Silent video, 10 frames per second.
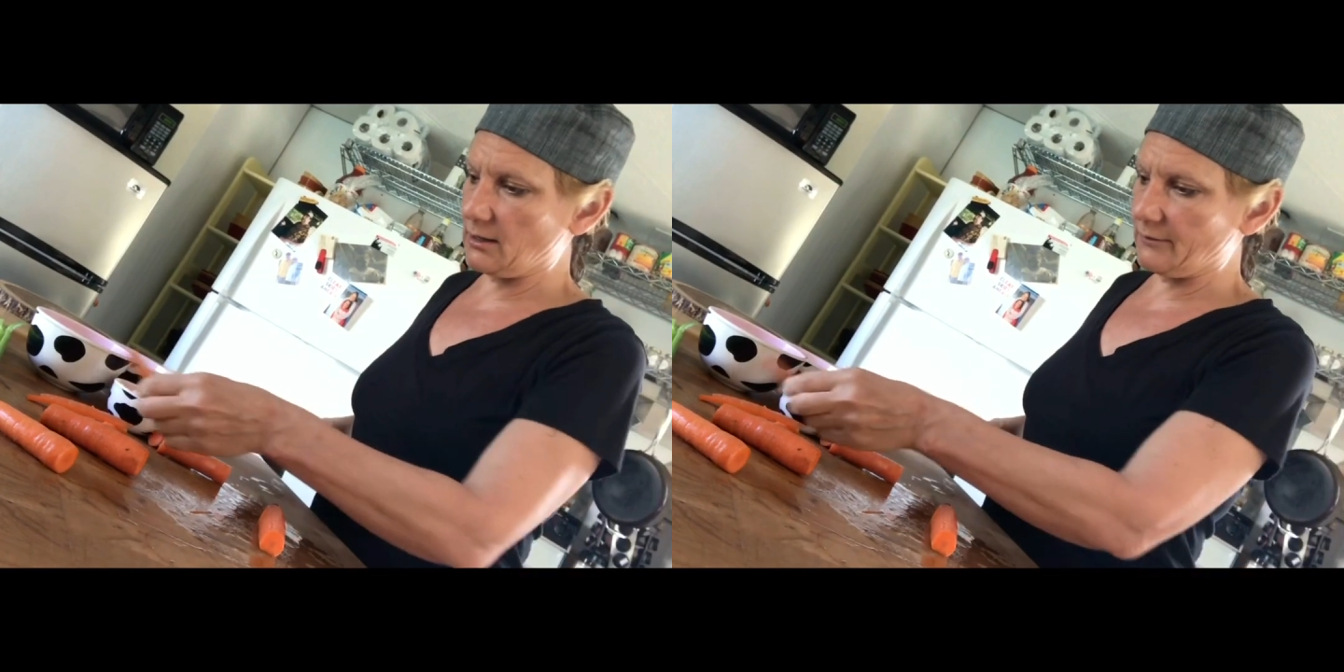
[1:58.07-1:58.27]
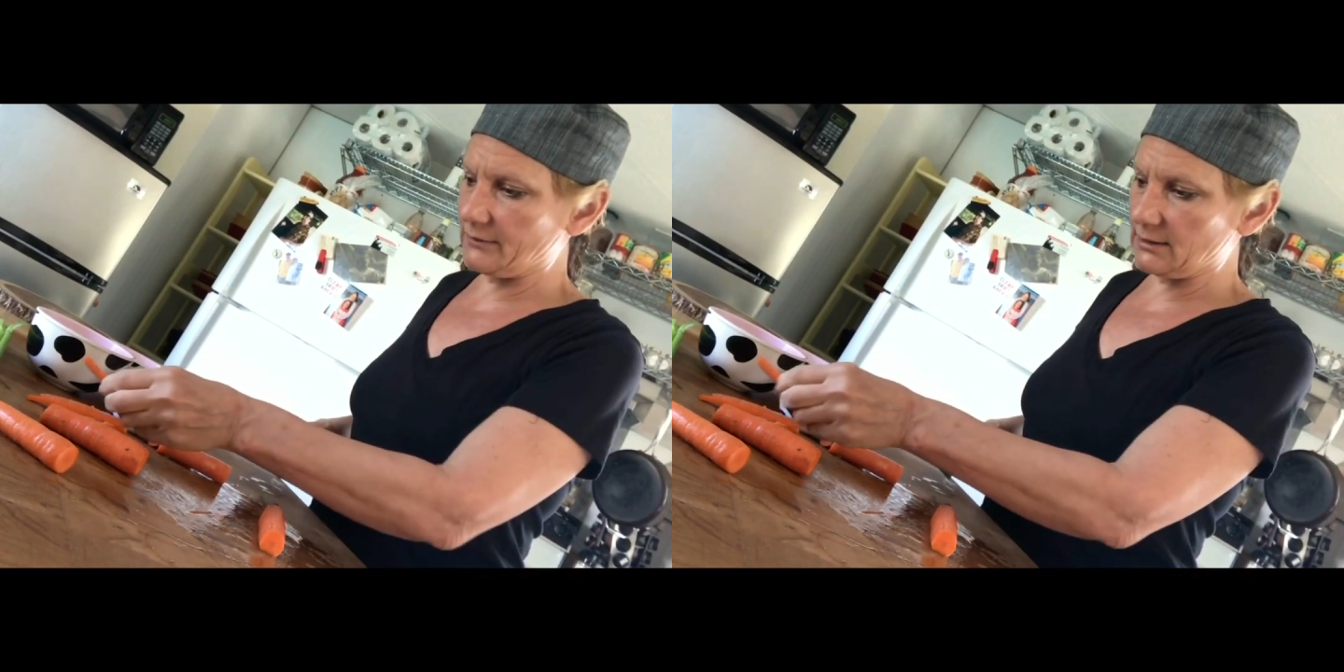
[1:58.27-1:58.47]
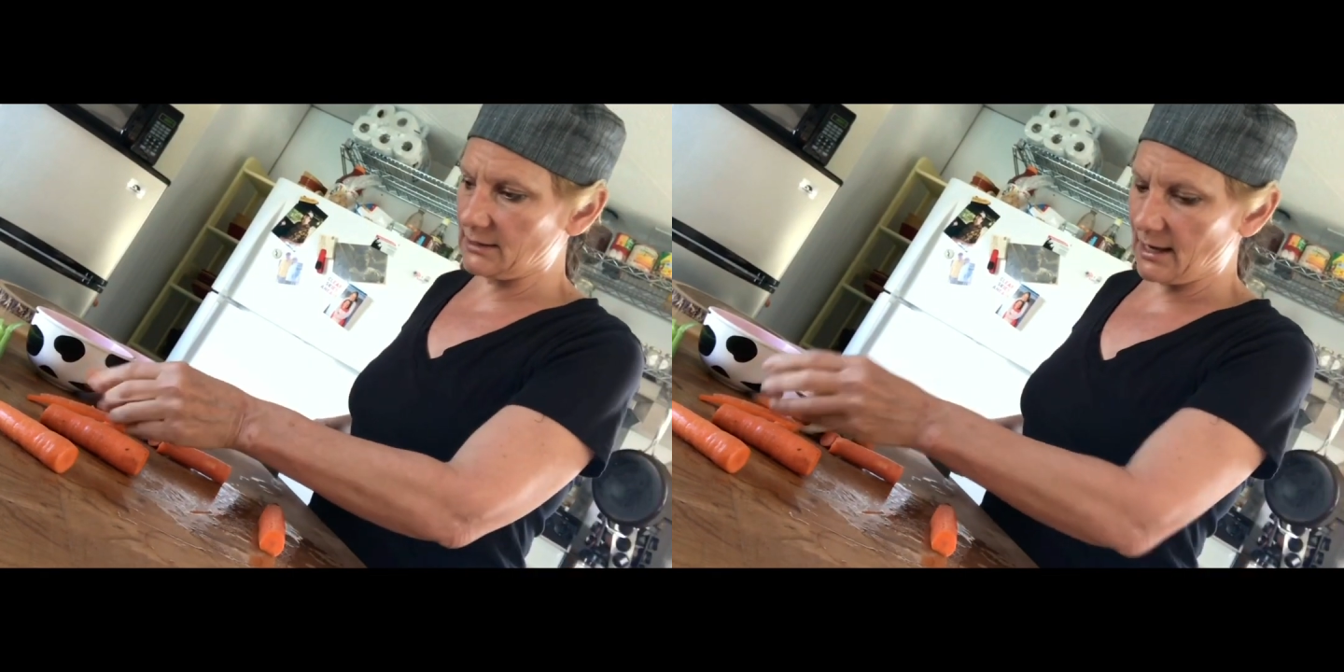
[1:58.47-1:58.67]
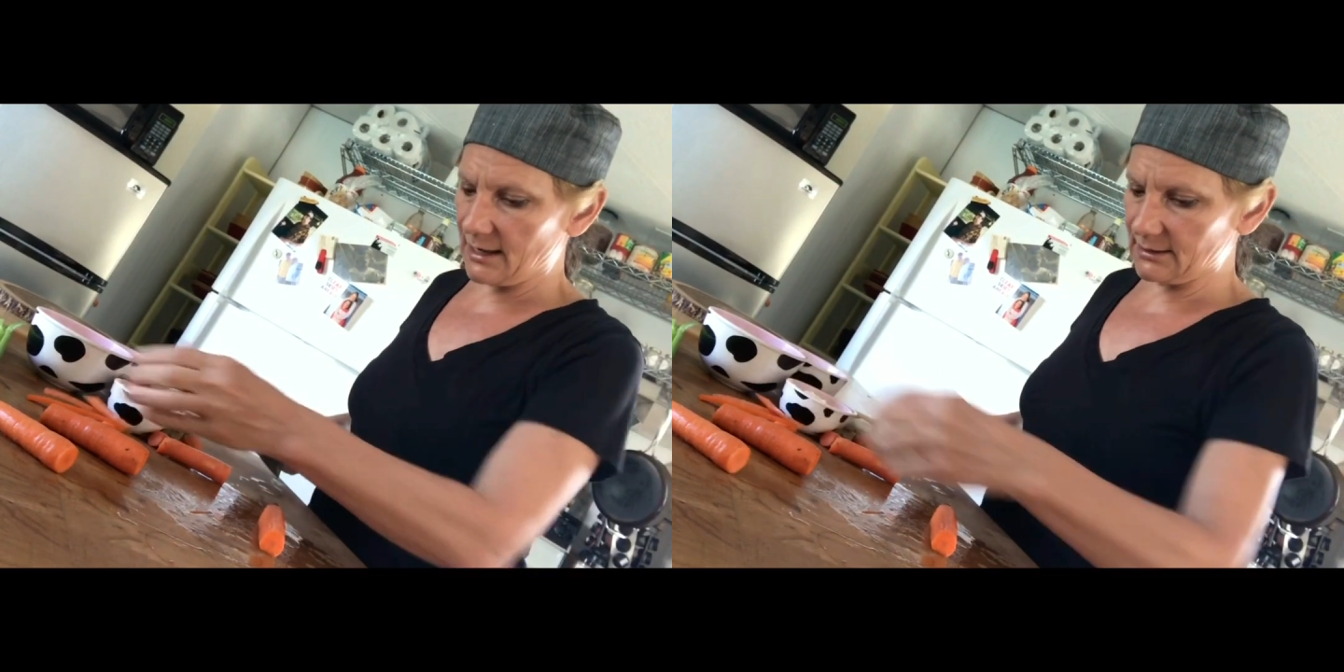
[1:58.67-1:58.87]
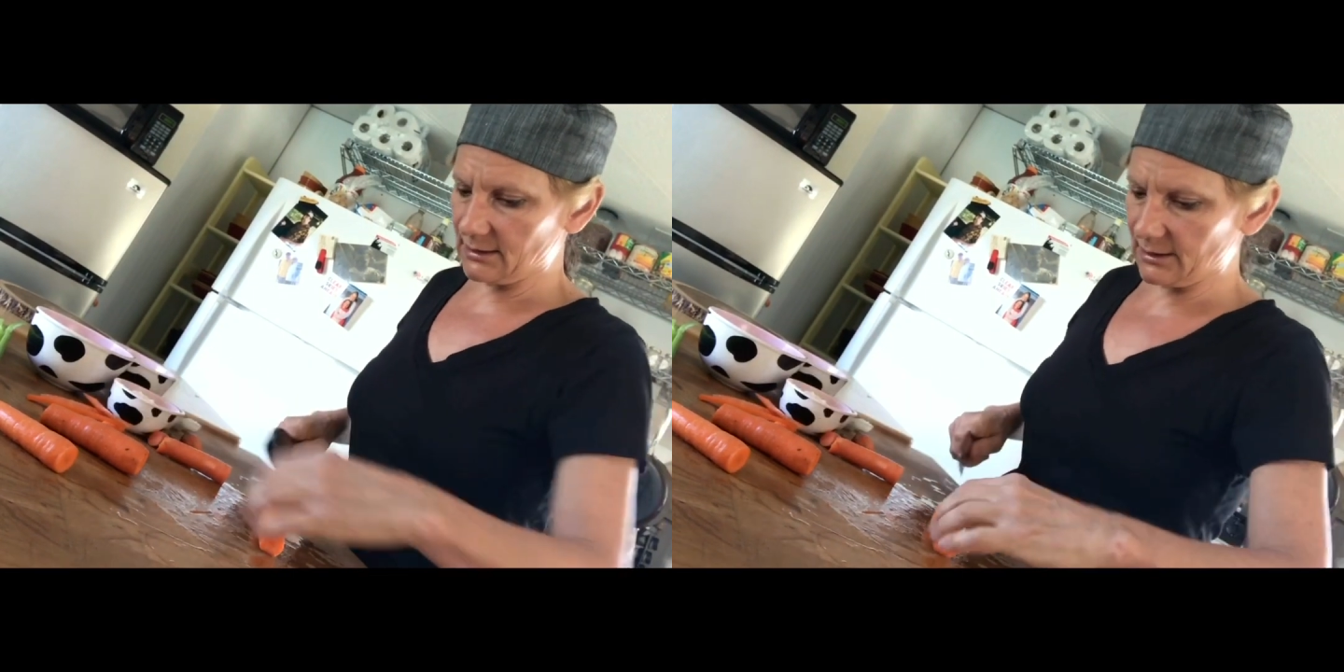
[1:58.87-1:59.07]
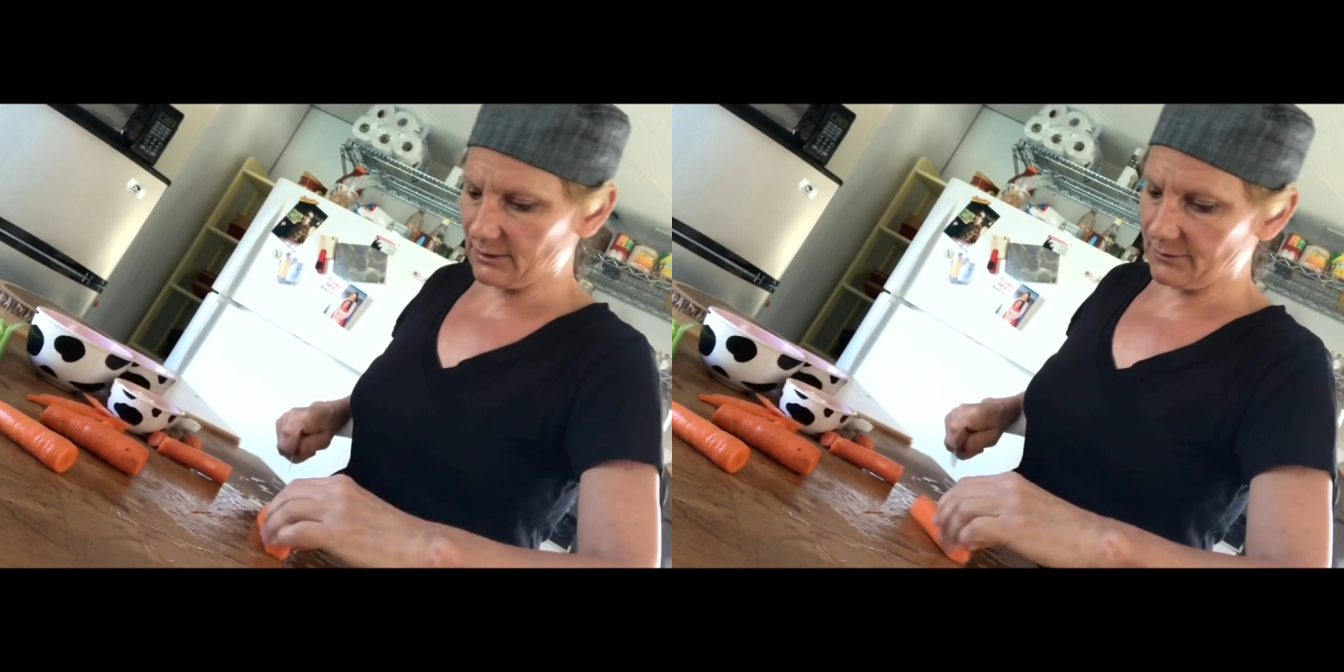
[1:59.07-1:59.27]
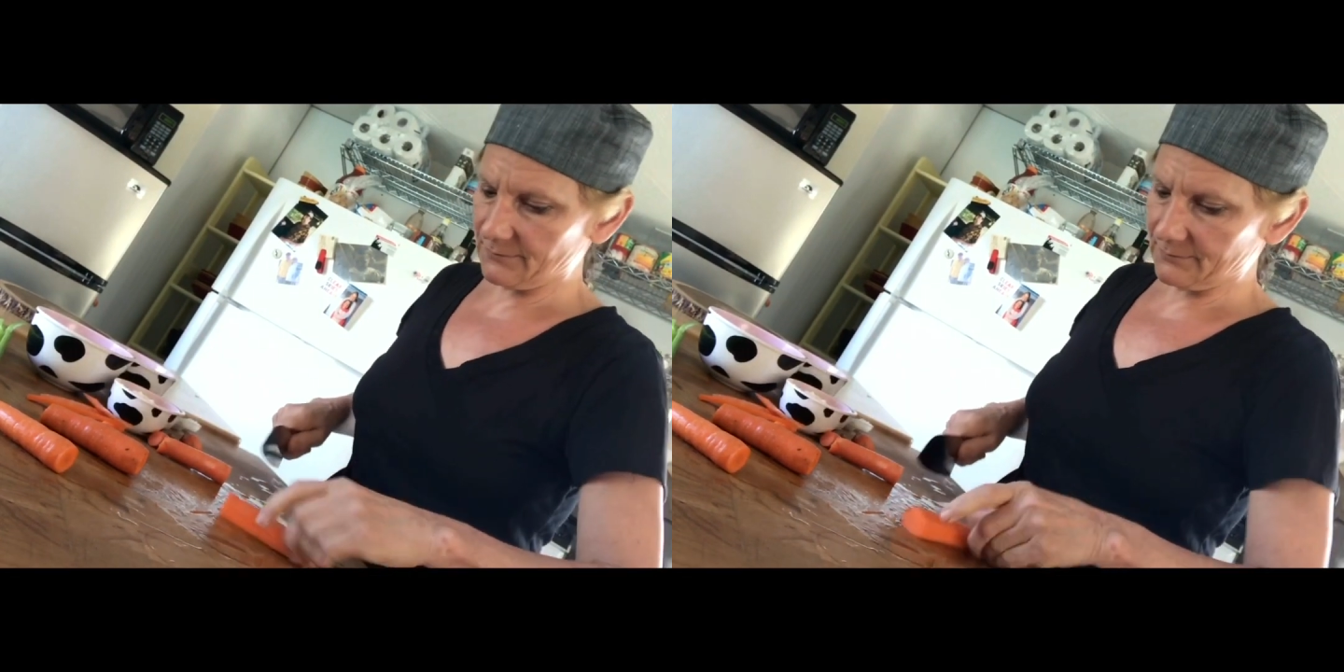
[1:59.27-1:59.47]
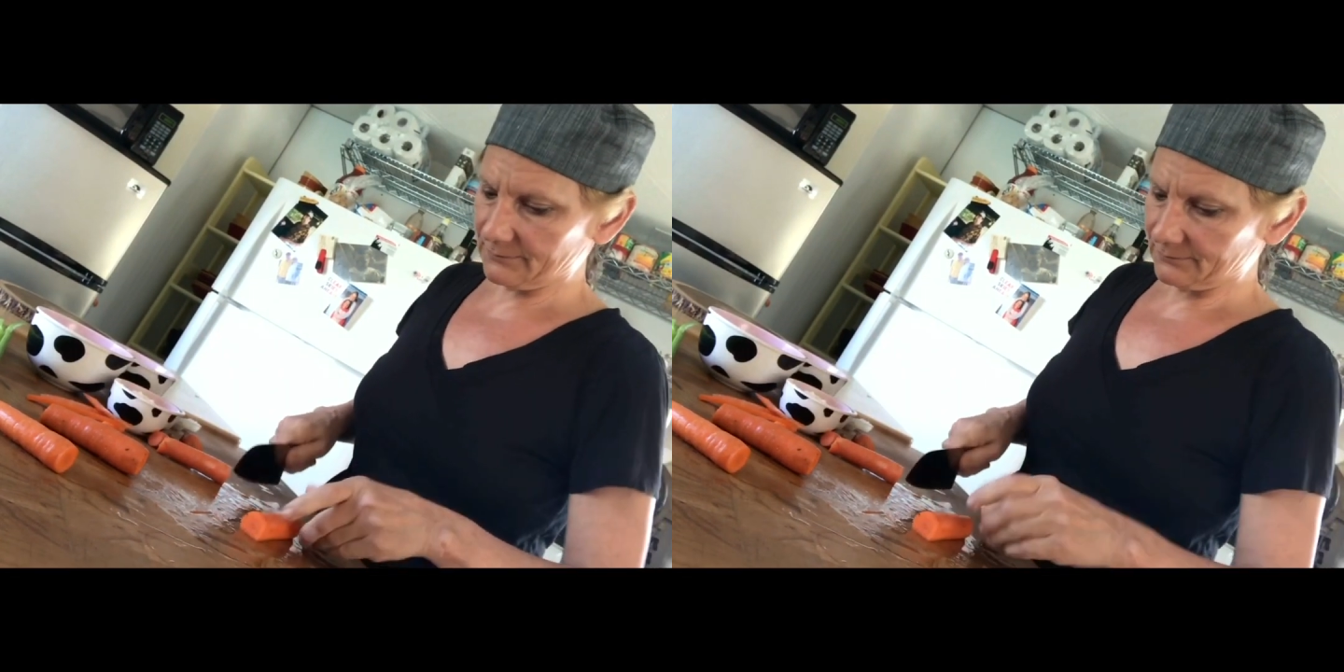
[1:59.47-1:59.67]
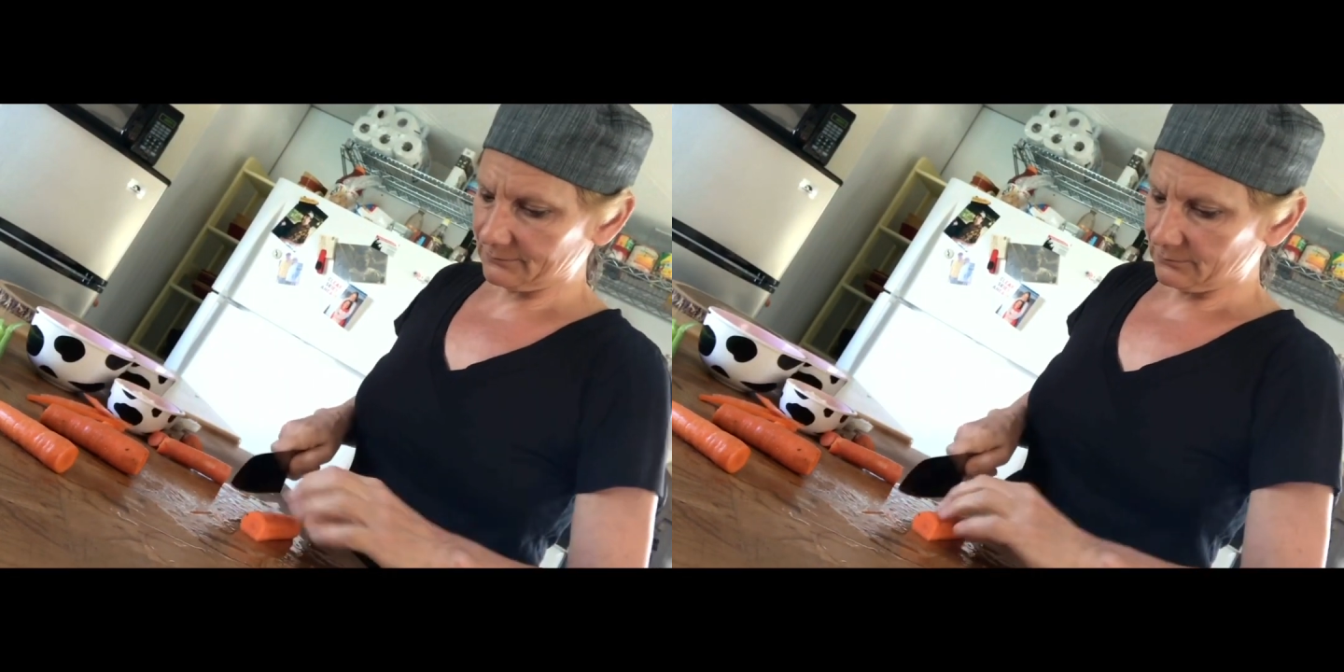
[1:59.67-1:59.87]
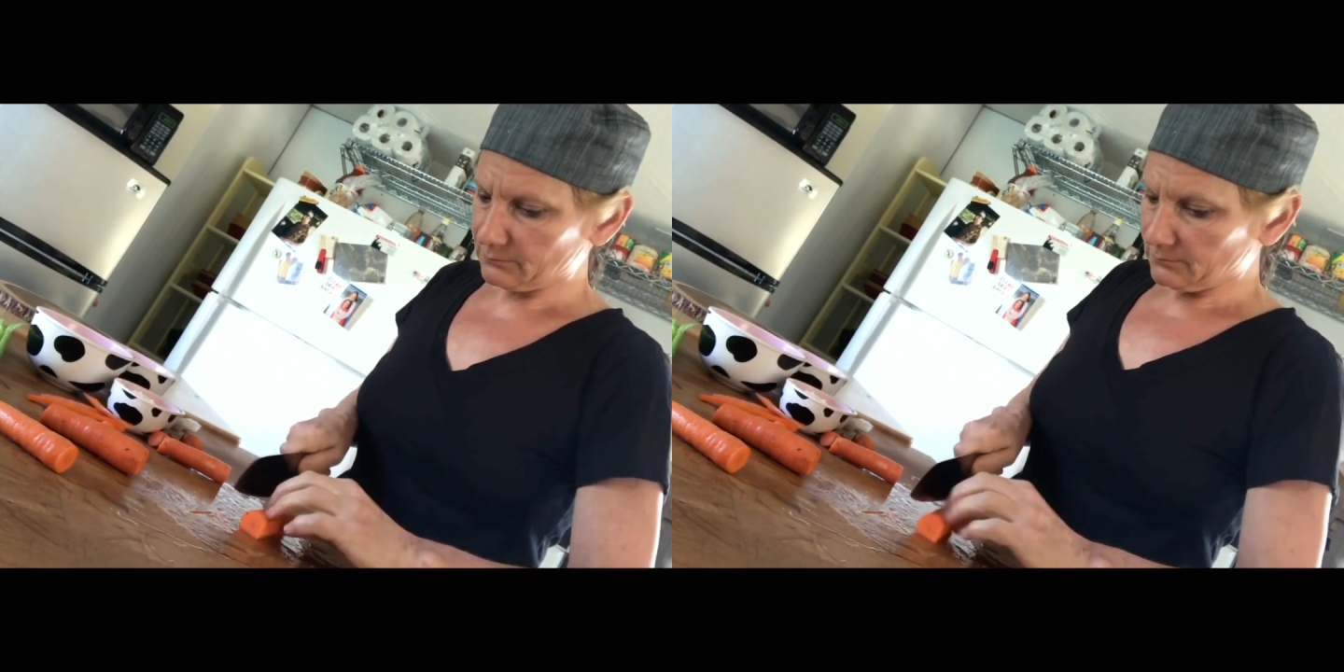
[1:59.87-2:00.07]
and then so you have a flat end to
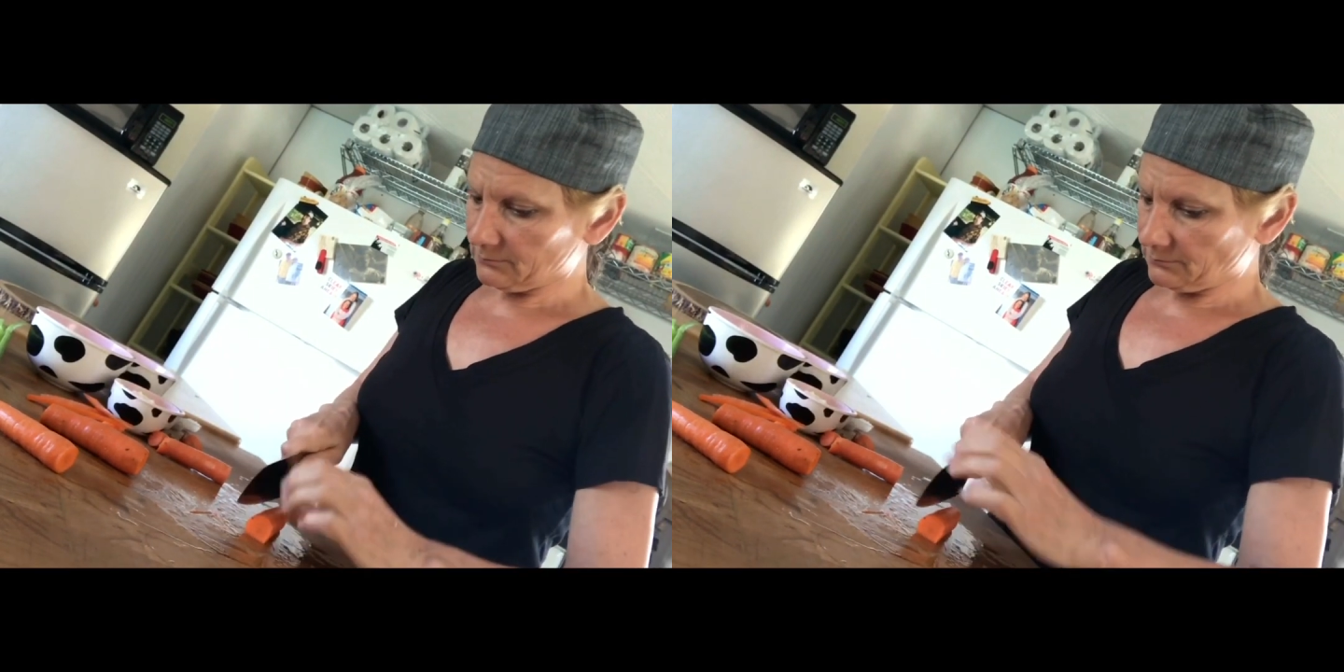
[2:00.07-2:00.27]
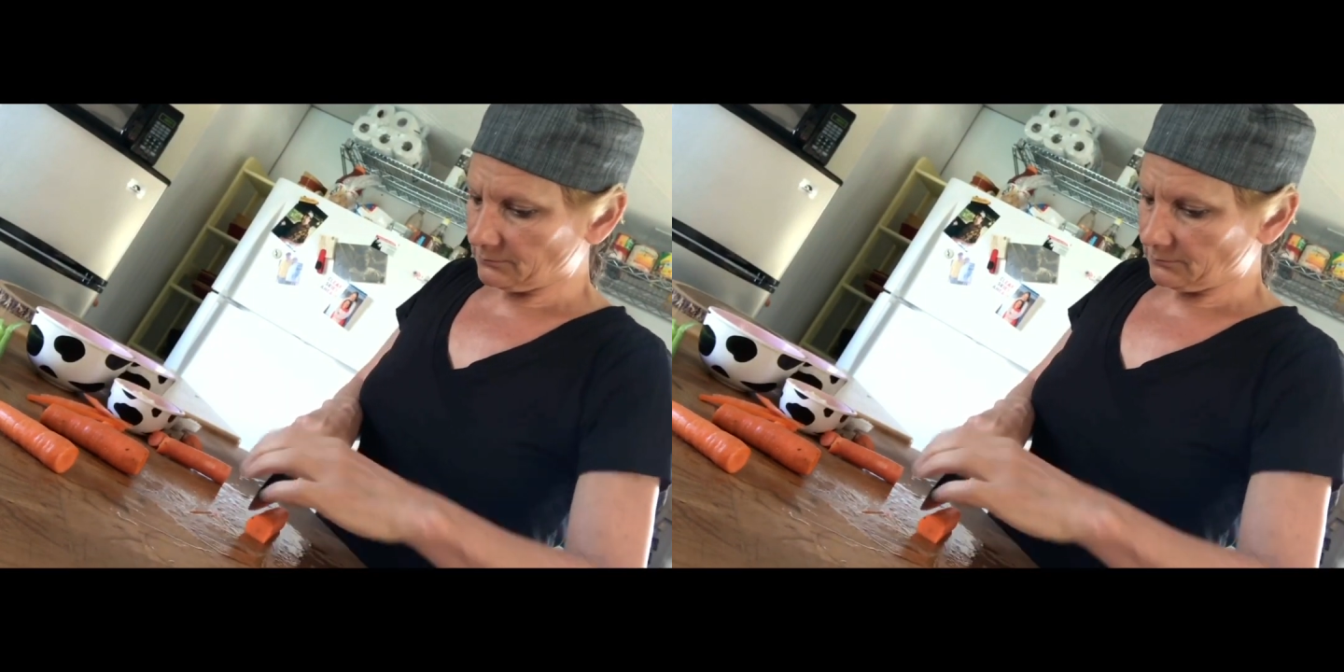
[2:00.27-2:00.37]
work off,